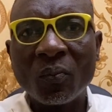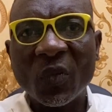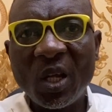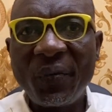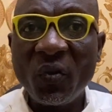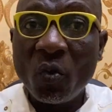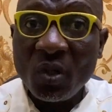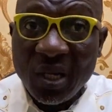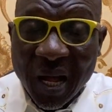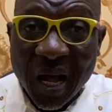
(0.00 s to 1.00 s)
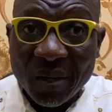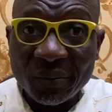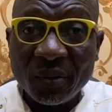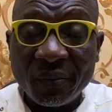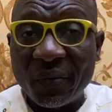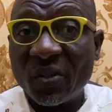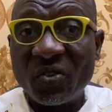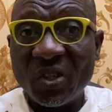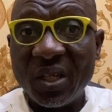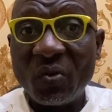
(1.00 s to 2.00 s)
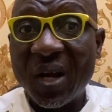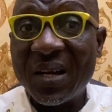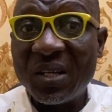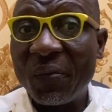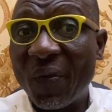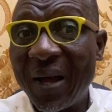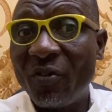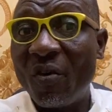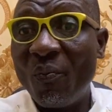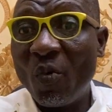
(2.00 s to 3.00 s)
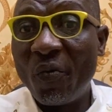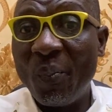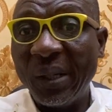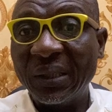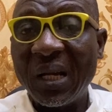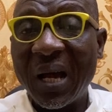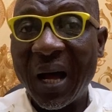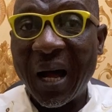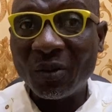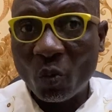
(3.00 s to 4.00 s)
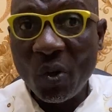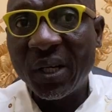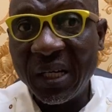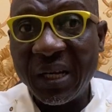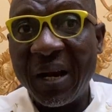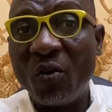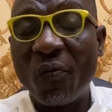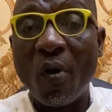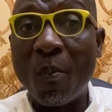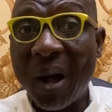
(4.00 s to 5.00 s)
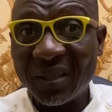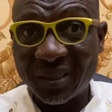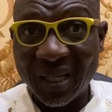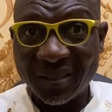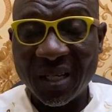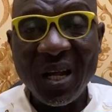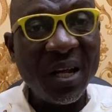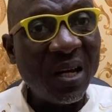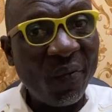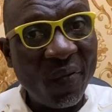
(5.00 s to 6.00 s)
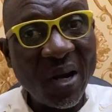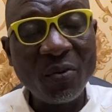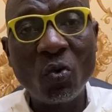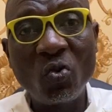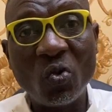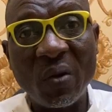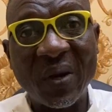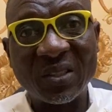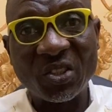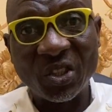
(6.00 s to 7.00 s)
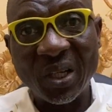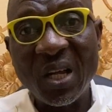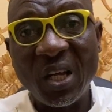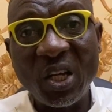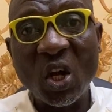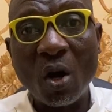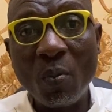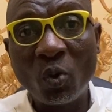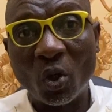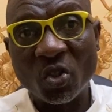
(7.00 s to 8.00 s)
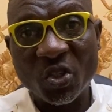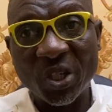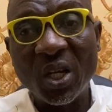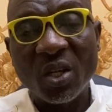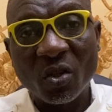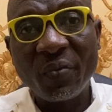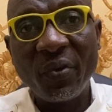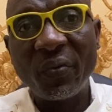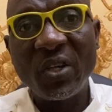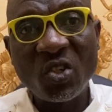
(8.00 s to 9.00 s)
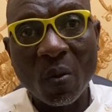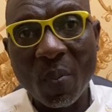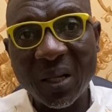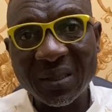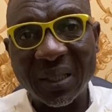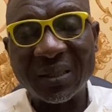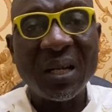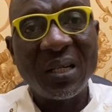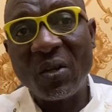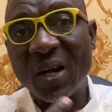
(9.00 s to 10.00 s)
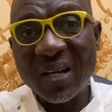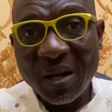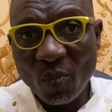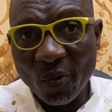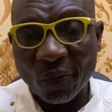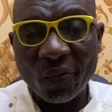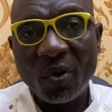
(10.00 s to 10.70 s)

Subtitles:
If you only have first degree, you can defer your movement and quickly enroll for masters in a very good university in your home country. So if you finish your masters, then you can then move